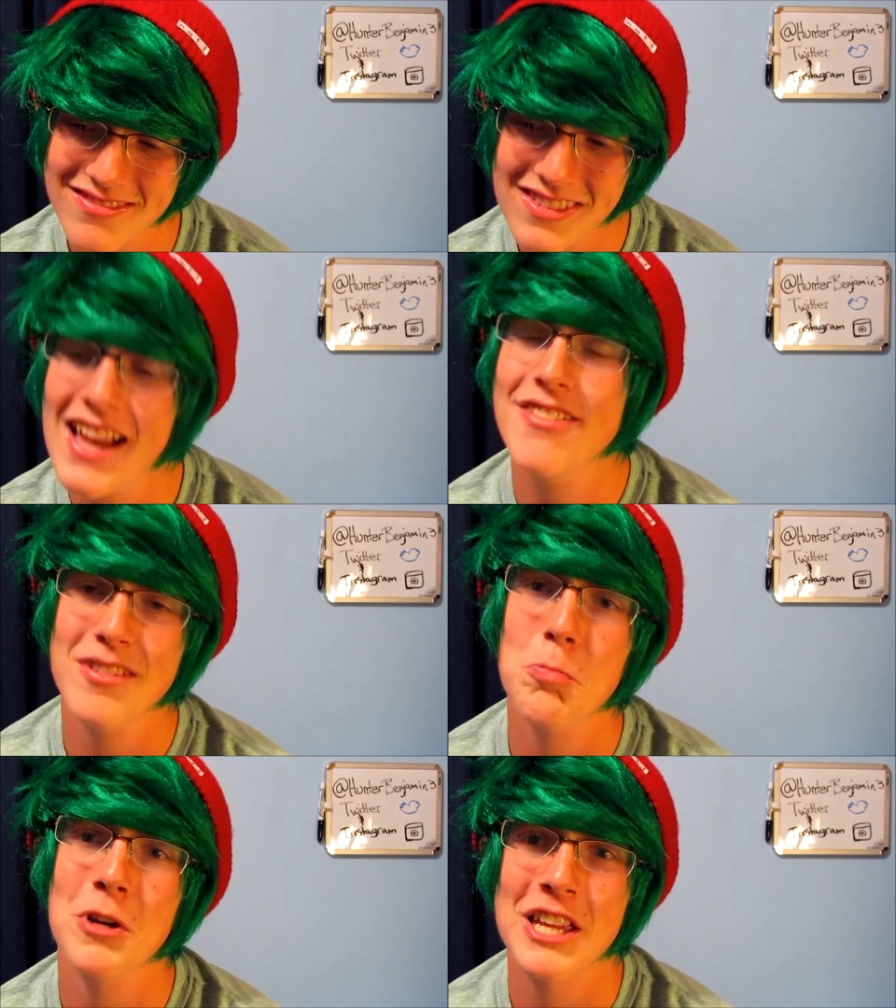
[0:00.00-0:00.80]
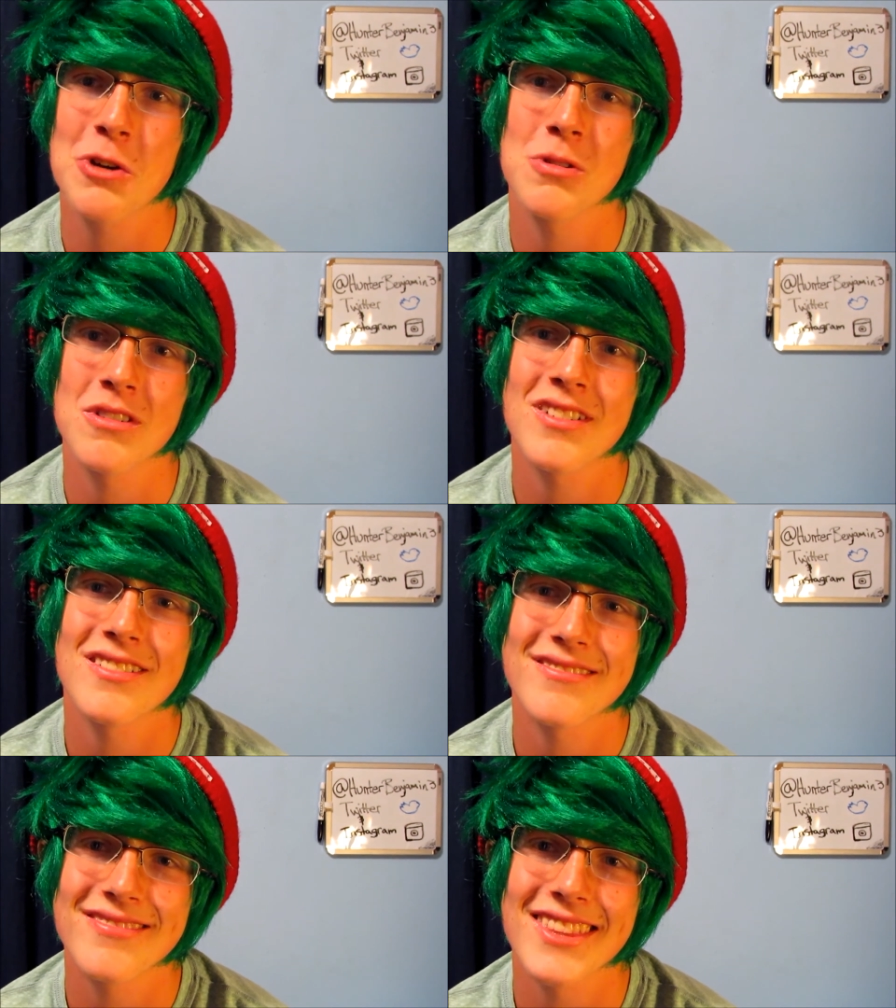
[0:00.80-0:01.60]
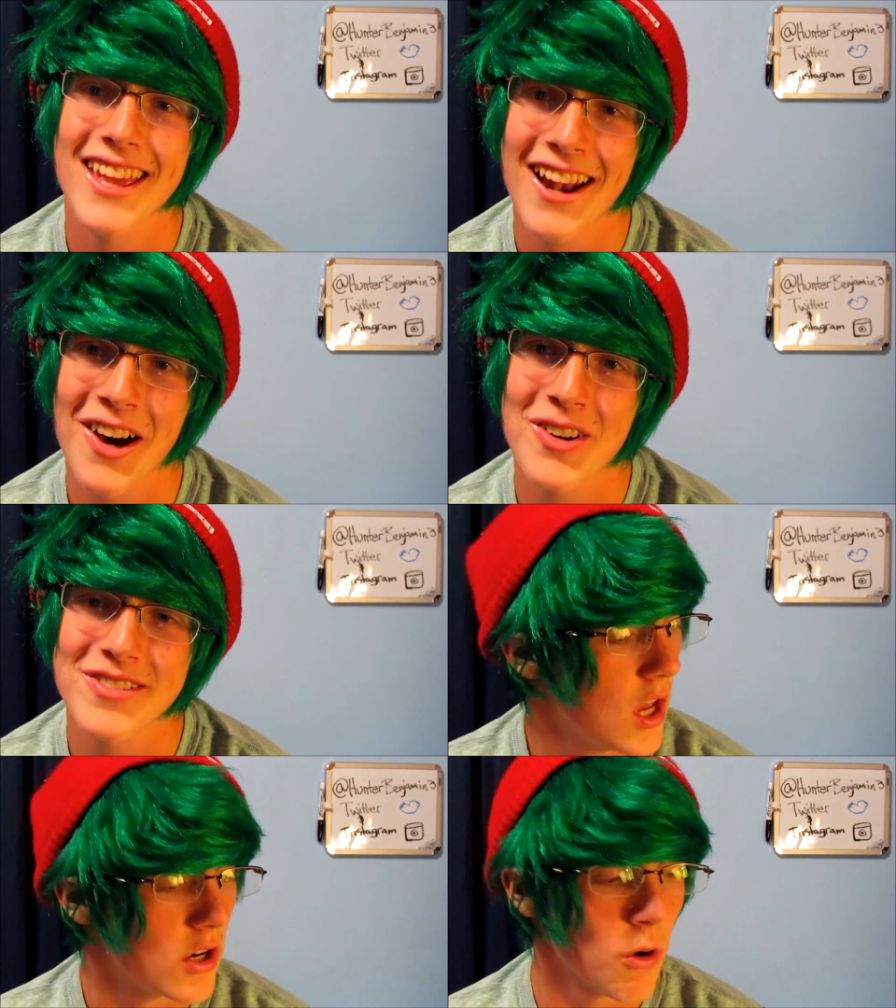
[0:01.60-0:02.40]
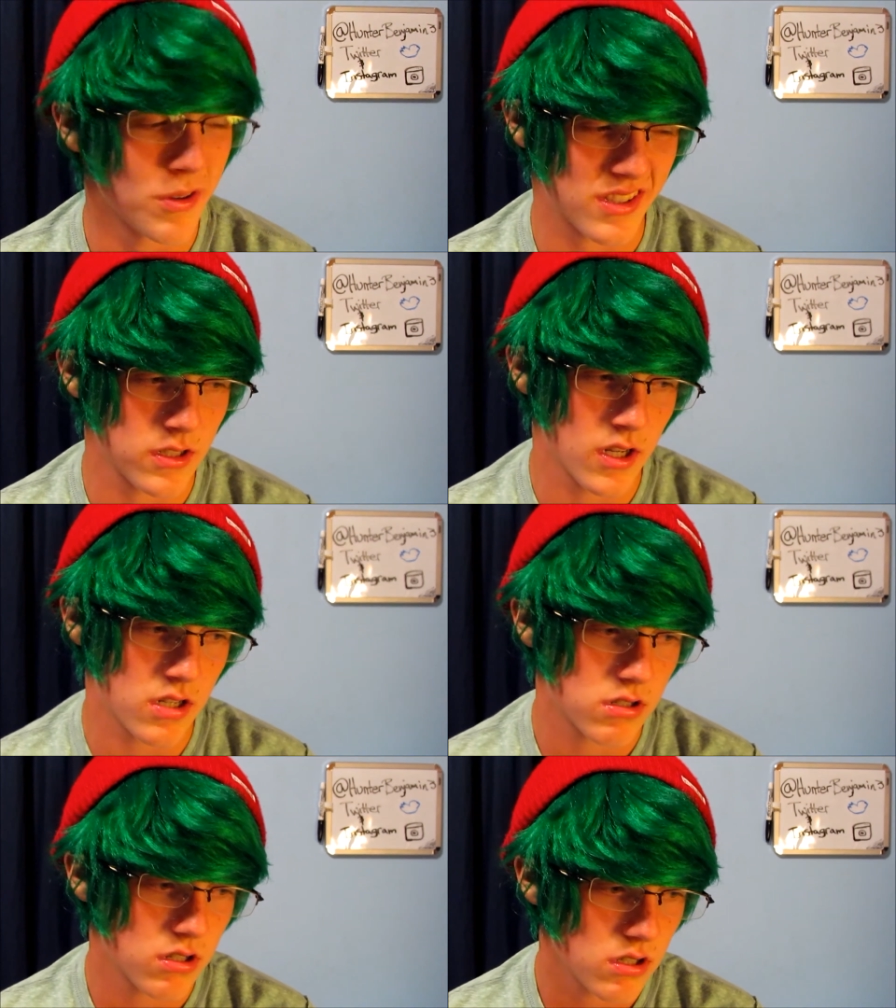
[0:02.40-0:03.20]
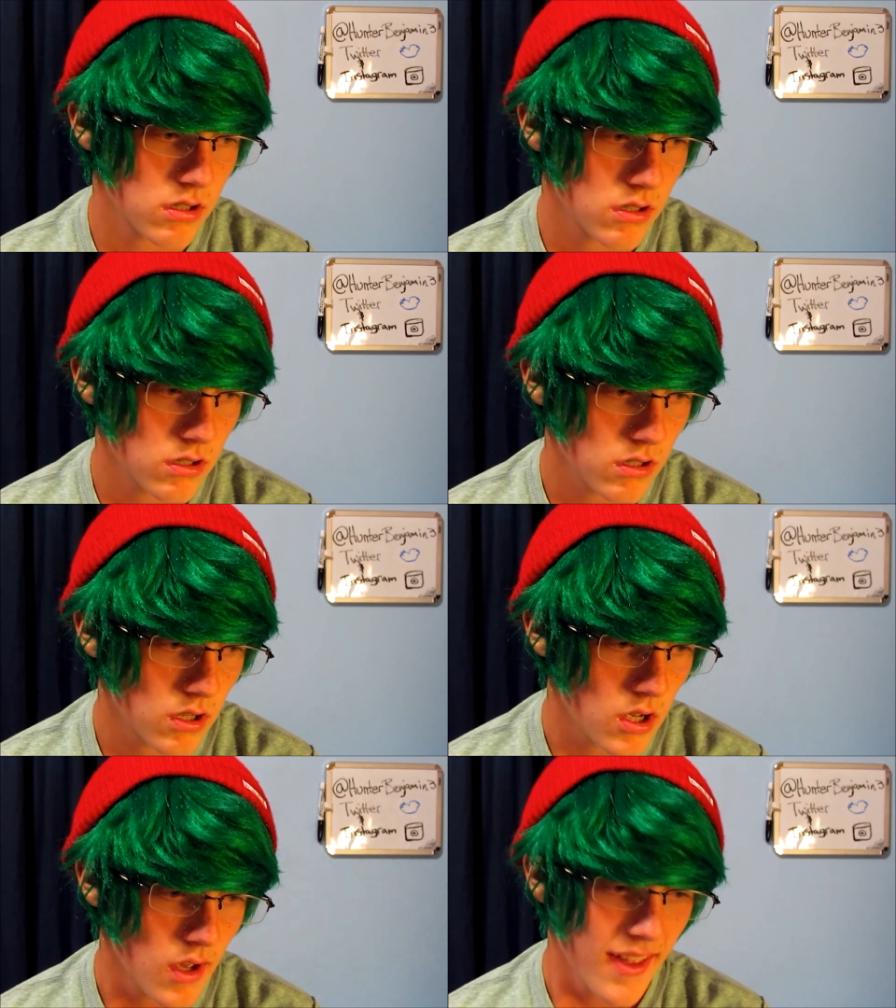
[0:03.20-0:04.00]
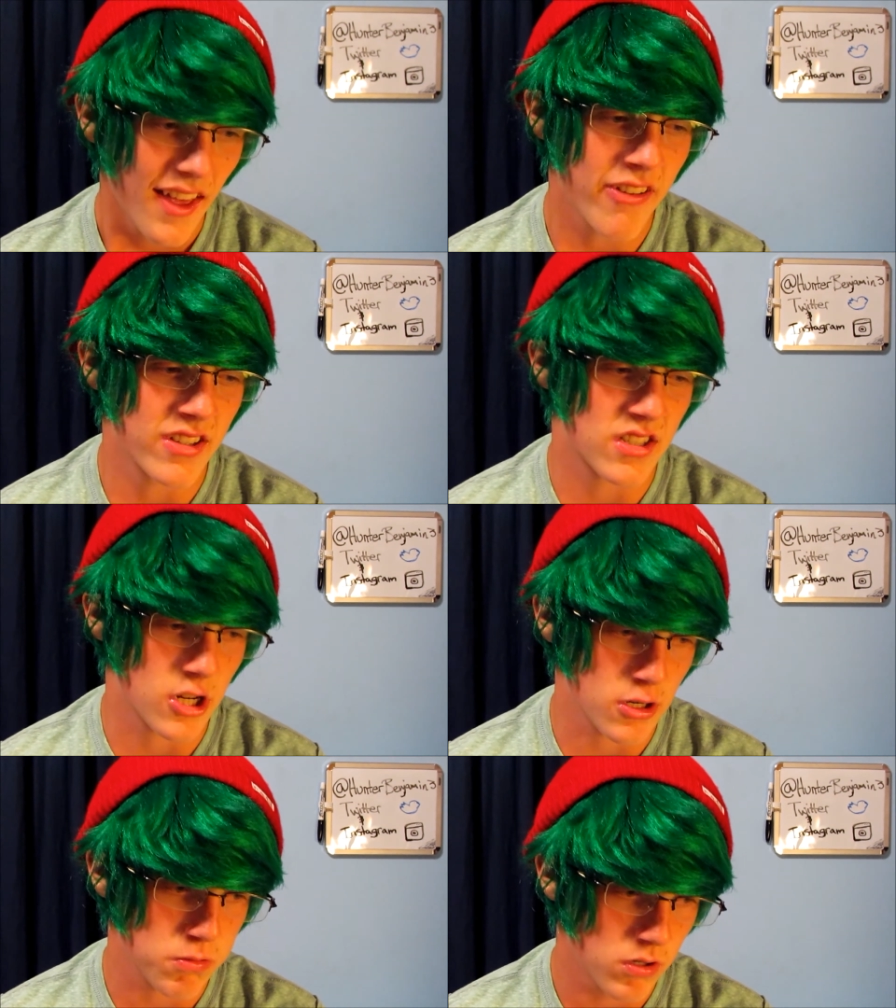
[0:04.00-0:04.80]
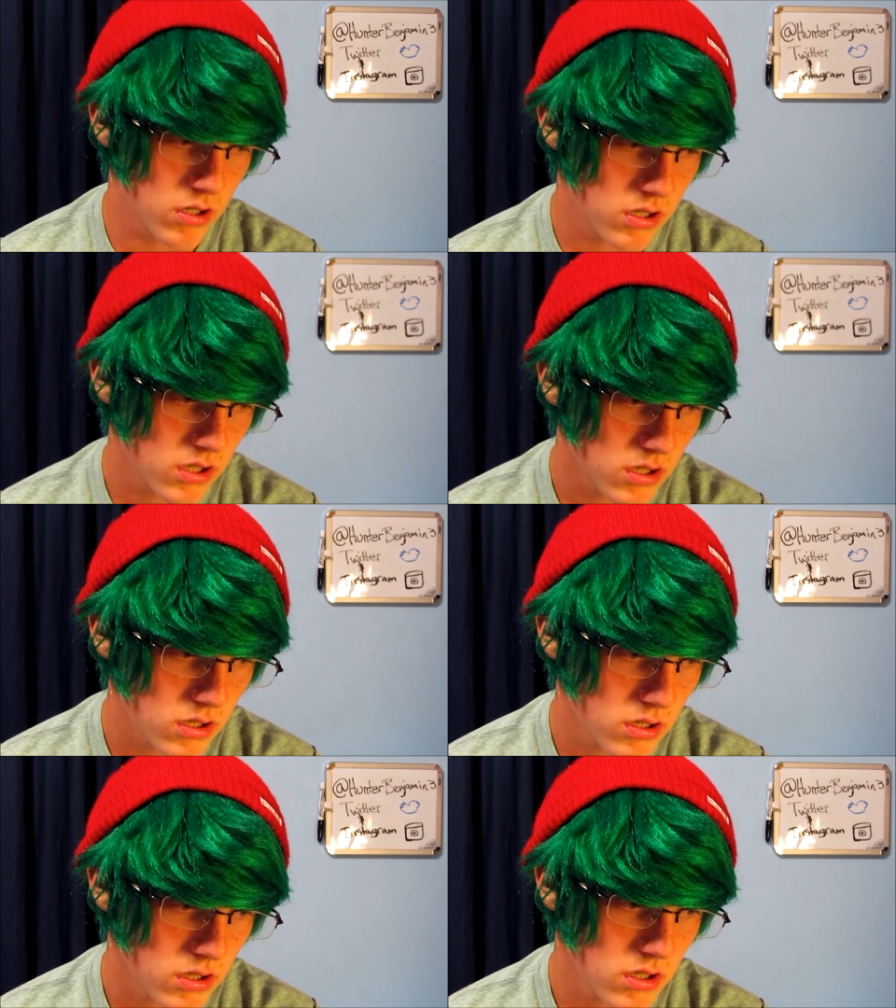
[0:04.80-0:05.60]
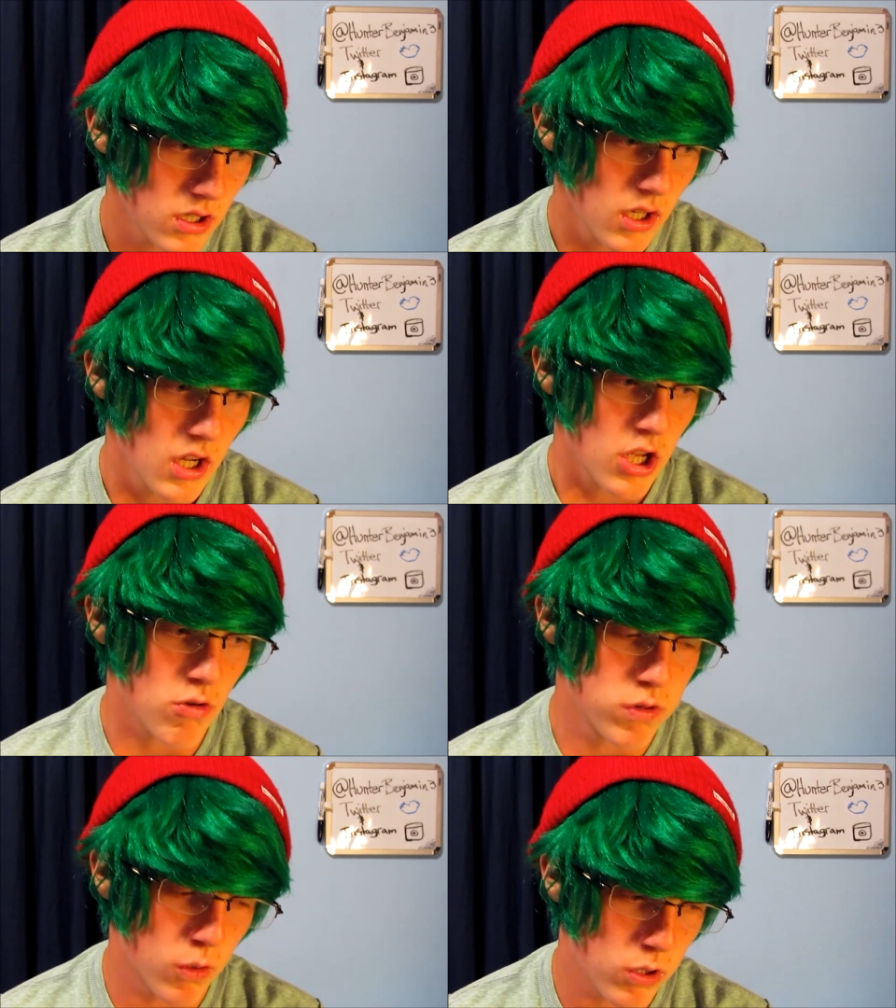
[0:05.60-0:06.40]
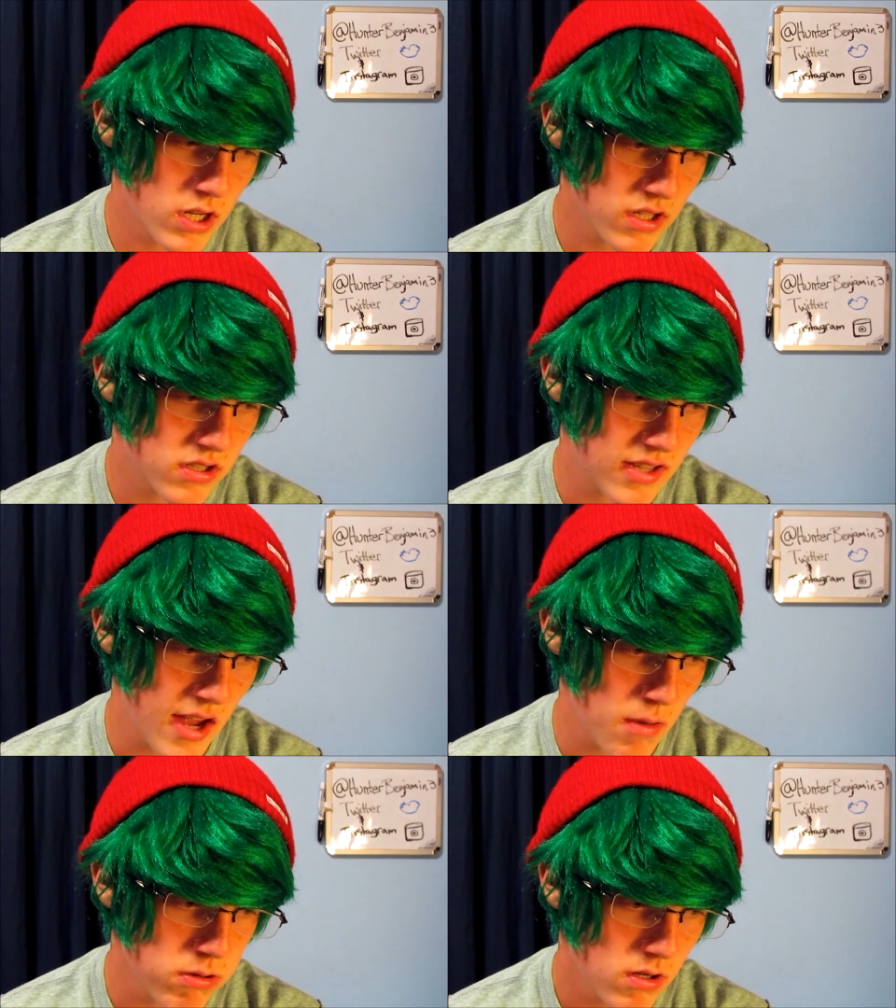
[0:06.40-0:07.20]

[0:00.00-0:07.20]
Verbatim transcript: Life's pretty cool, you know? No, it's not. Life is terrible. You know what it is, Sam.